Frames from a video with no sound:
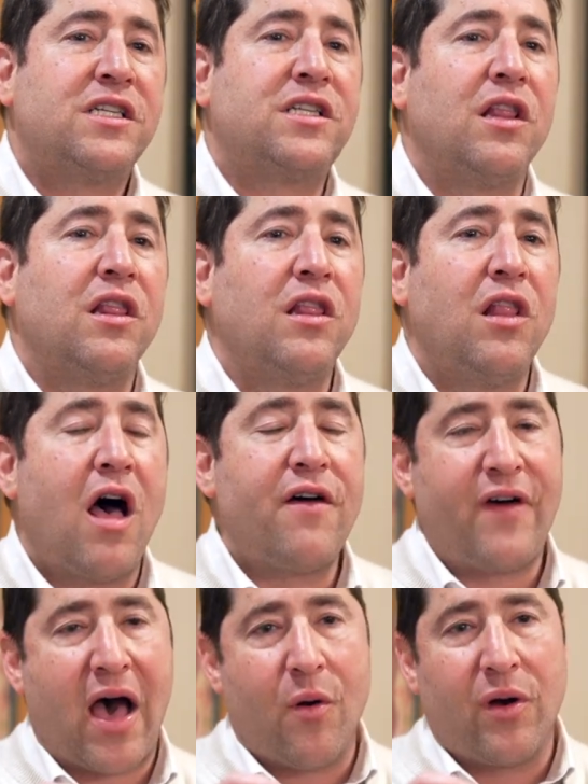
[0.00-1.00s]
to
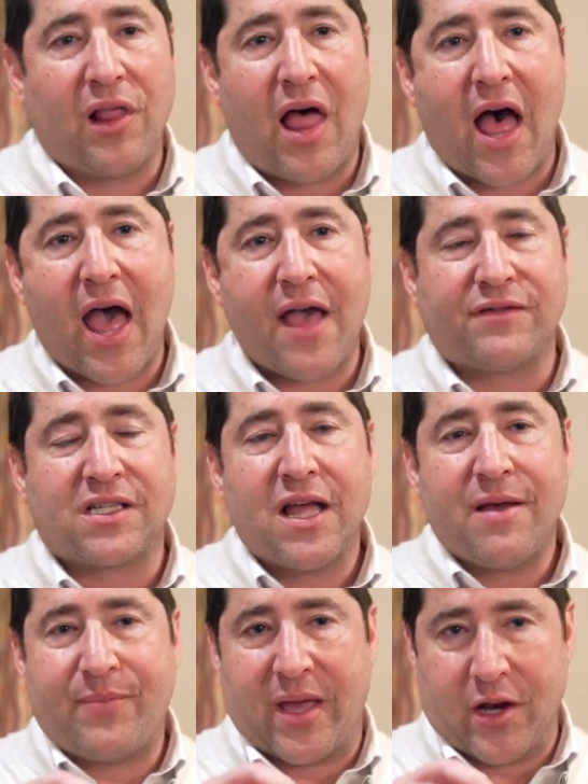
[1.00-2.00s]
love our lives,
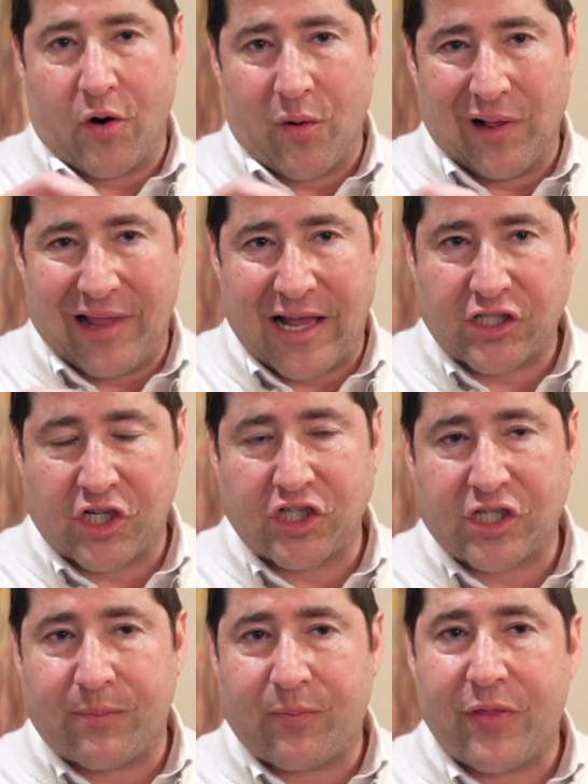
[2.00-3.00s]
be in a
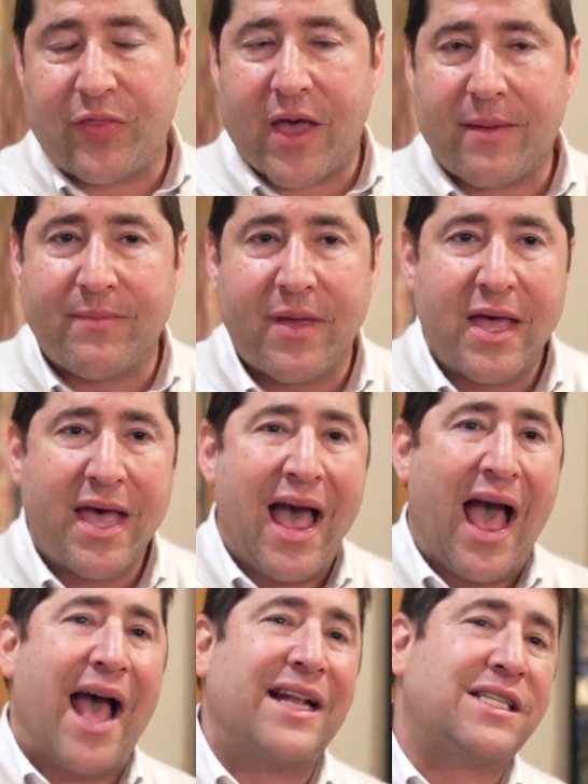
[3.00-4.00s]
relationship with Him,
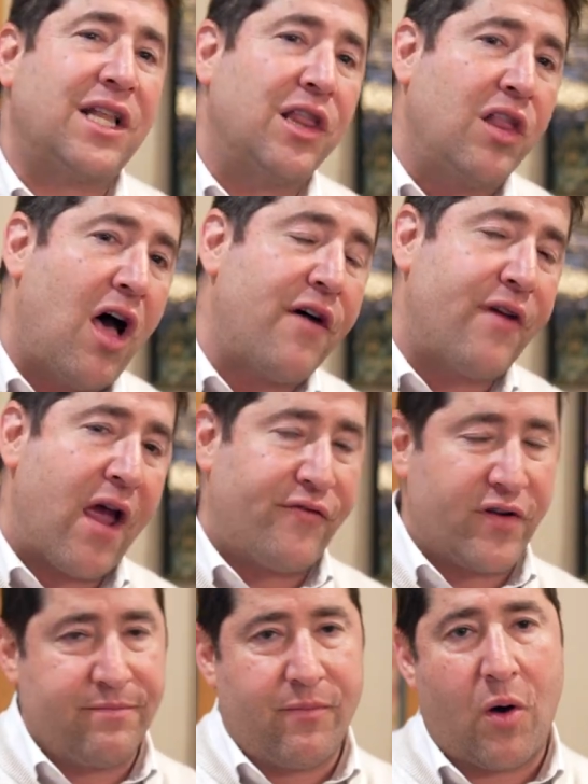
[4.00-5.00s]
and to love
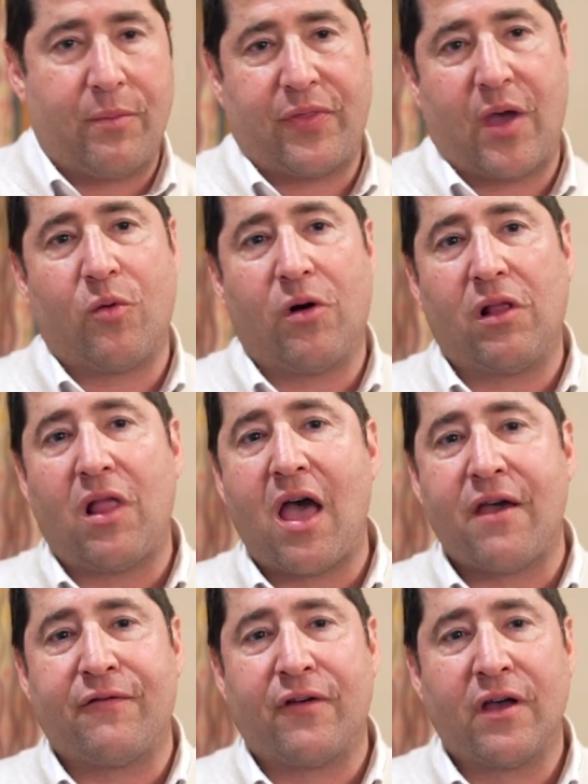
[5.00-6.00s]
every moment that we're
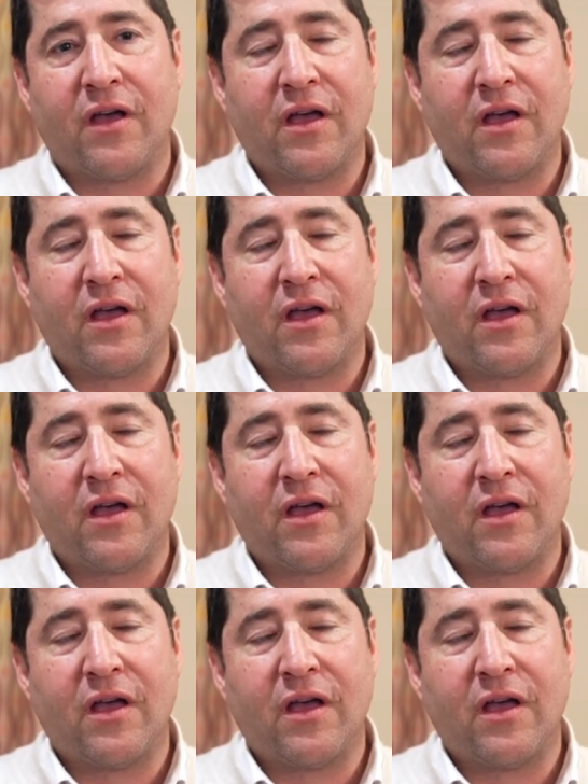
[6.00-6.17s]
alive.